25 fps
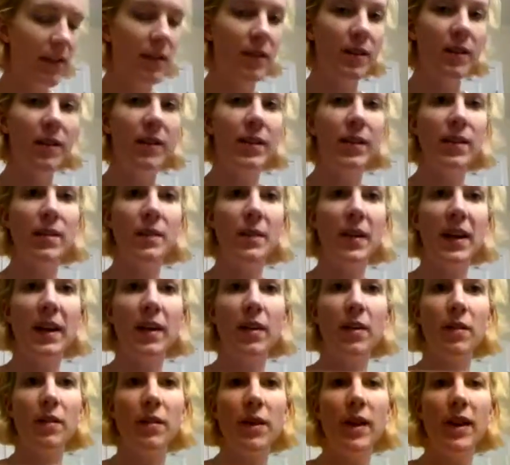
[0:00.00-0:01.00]
So this is
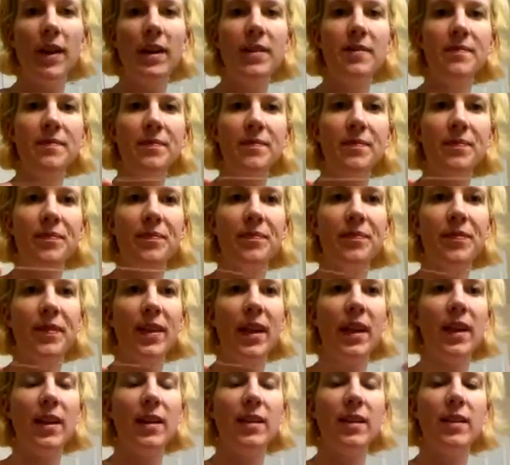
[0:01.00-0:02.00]
my thread
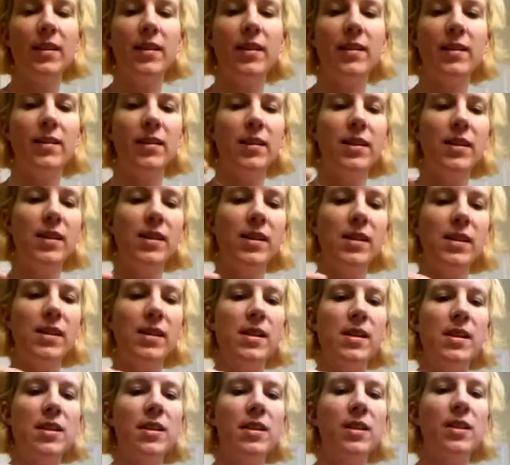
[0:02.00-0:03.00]
and
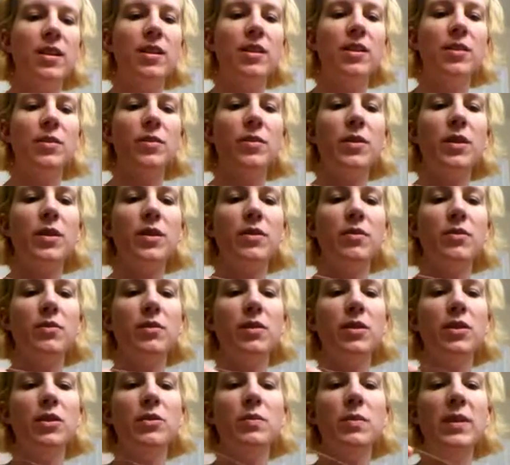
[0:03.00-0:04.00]
you just want to
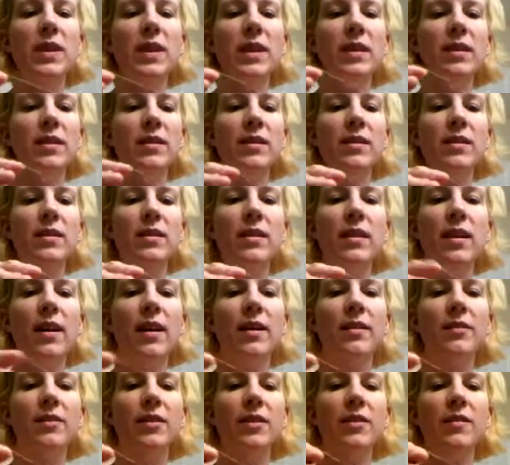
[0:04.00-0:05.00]
loop it.
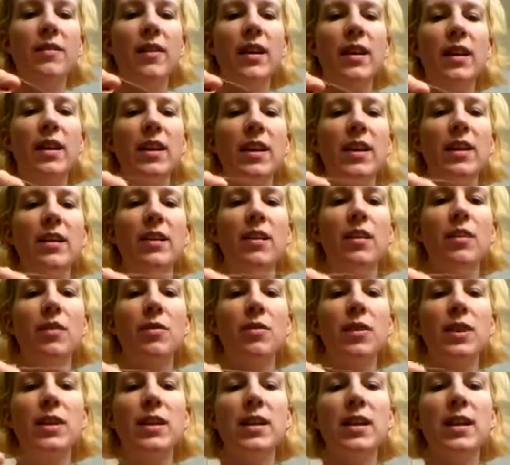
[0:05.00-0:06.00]
I was finding
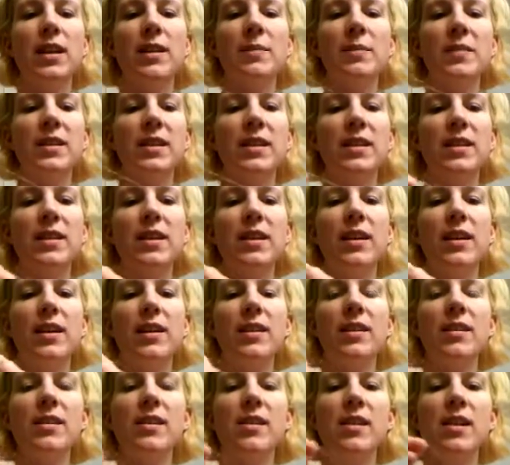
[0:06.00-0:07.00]
three times is
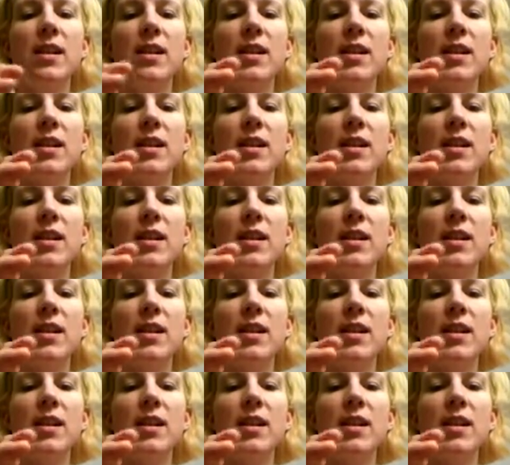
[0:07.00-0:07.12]
good.